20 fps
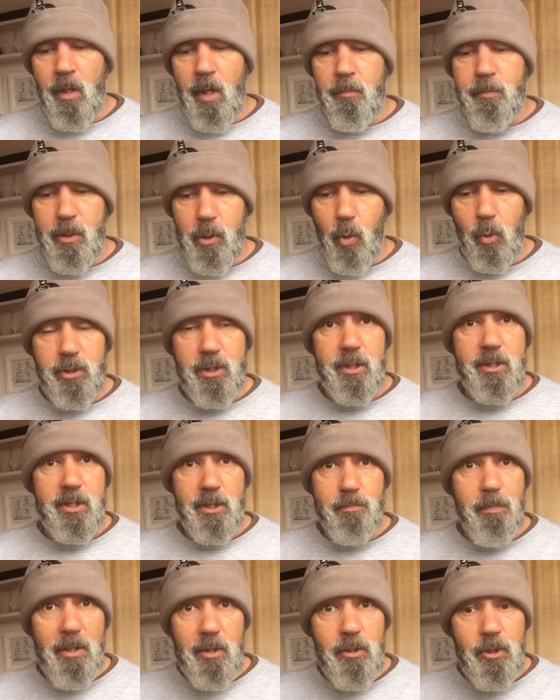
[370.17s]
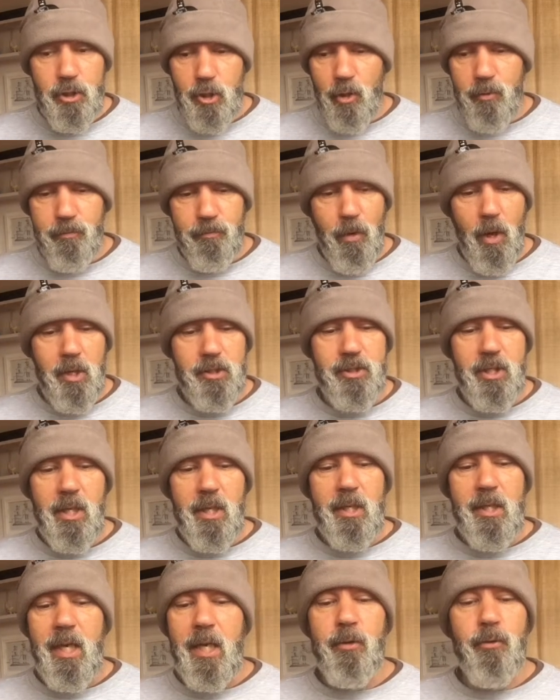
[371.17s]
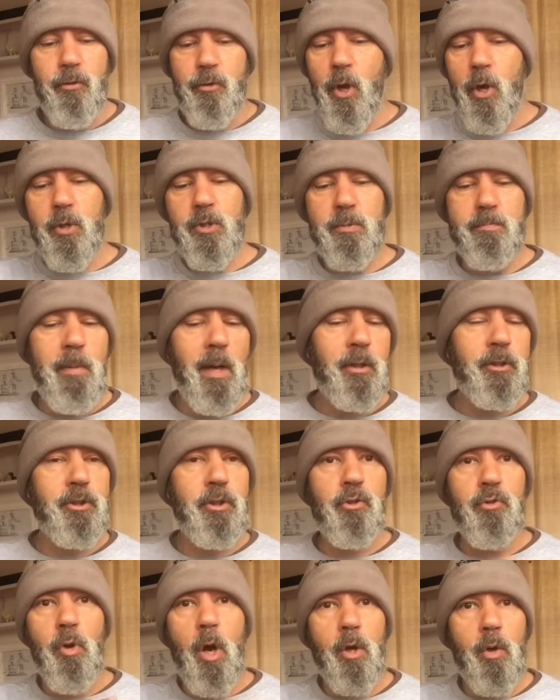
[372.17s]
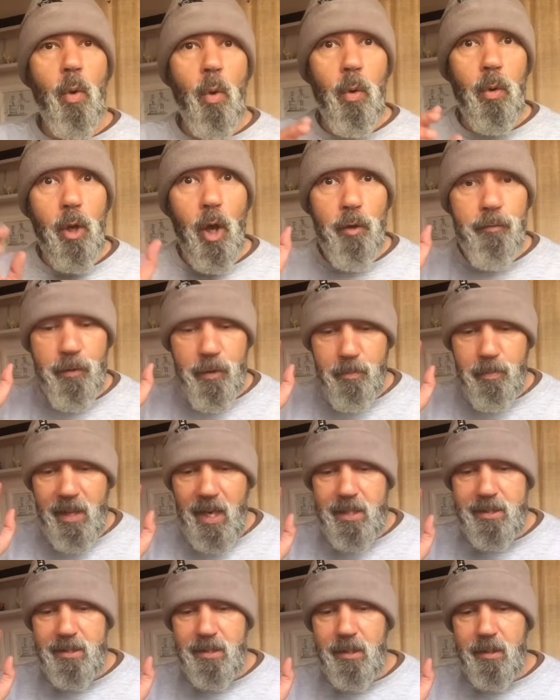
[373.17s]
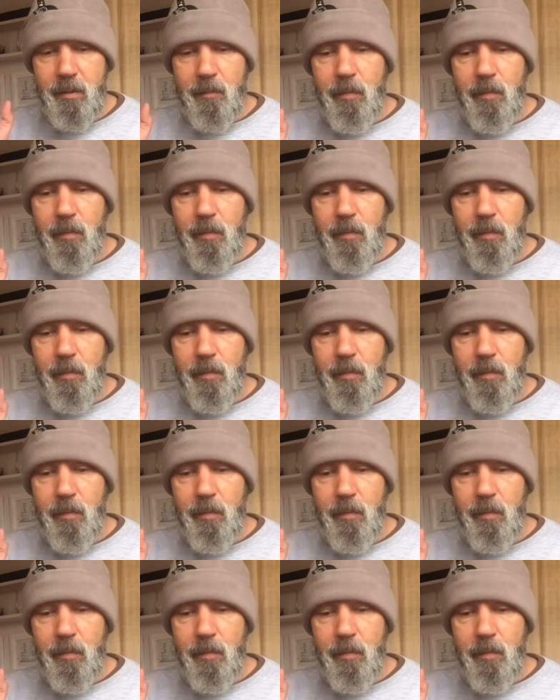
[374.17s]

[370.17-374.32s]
Because it spins so fast, it throws melted rock all over the place,